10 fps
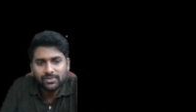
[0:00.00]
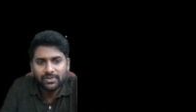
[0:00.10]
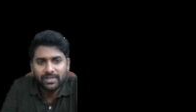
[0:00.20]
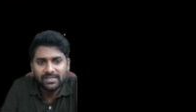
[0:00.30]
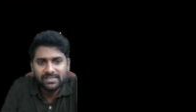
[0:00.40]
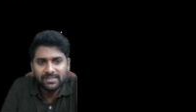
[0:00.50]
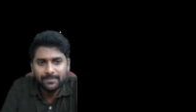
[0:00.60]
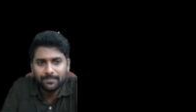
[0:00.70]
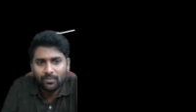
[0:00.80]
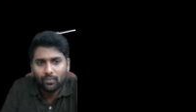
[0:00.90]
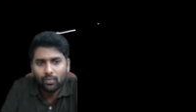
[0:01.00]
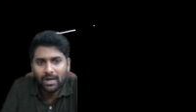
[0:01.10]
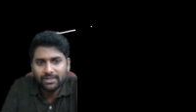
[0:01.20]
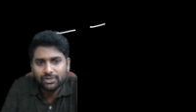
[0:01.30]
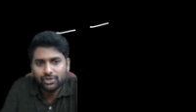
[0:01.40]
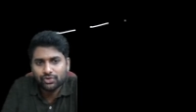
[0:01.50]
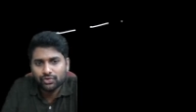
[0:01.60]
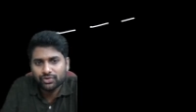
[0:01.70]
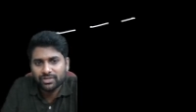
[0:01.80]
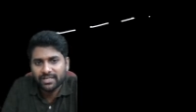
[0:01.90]
So here see 1,
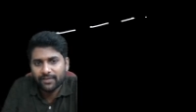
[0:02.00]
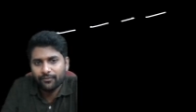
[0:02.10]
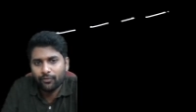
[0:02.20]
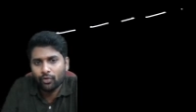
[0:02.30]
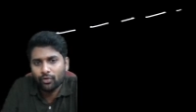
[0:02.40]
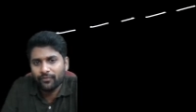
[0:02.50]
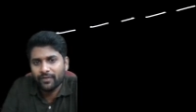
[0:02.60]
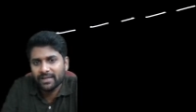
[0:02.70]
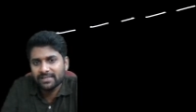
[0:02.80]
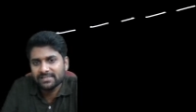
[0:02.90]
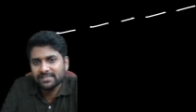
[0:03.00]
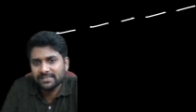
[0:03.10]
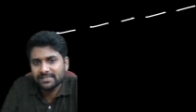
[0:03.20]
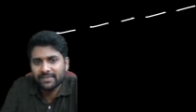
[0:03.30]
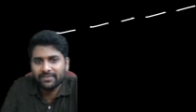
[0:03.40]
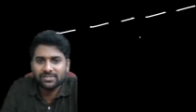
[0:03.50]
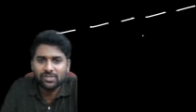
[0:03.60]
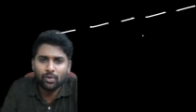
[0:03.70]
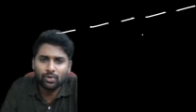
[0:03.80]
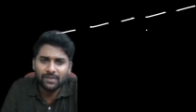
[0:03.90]
2, 3, 4, 5, 6, 7.
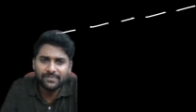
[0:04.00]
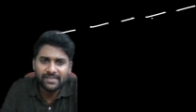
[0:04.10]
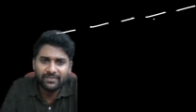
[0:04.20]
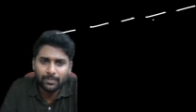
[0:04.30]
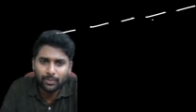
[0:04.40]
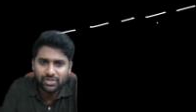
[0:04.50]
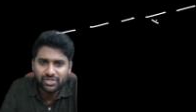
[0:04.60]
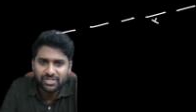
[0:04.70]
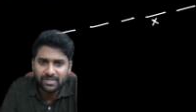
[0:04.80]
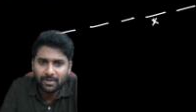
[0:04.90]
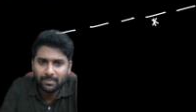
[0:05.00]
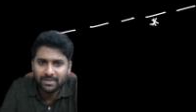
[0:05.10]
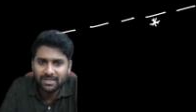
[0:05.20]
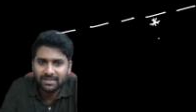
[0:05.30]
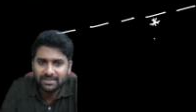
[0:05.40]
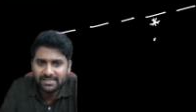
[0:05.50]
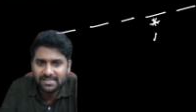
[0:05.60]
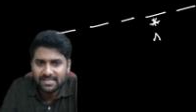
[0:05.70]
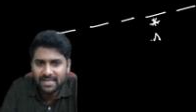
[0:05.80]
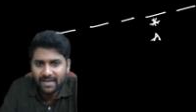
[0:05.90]
So out of 7 position, remember that this
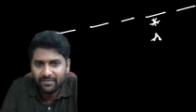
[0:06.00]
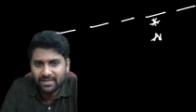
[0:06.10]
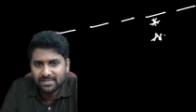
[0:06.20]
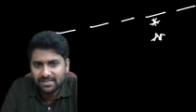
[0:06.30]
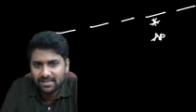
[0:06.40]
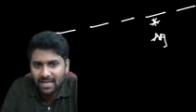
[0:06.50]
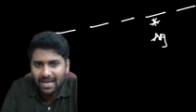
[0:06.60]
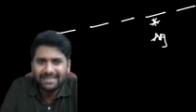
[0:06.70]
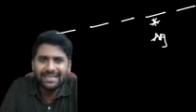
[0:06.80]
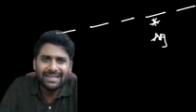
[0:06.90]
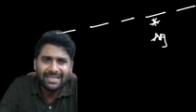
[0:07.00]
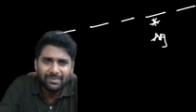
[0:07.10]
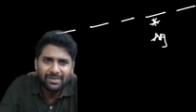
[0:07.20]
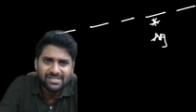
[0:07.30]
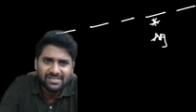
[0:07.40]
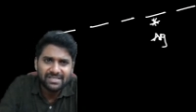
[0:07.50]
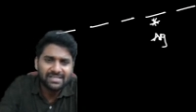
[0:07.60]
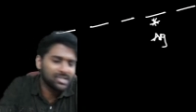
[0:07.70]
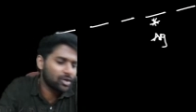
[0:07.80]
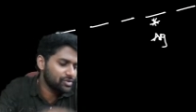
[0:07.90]
is an average. And they clearly mention that
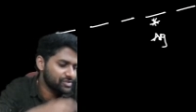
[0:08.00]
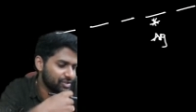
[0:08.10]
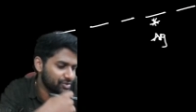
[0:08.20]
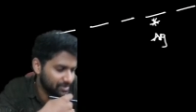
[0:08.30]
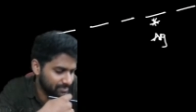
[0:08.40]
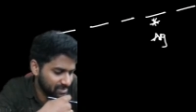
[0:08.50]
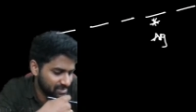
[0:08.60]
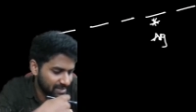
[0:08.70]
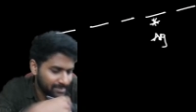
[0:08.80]
it's a consecutive numbers.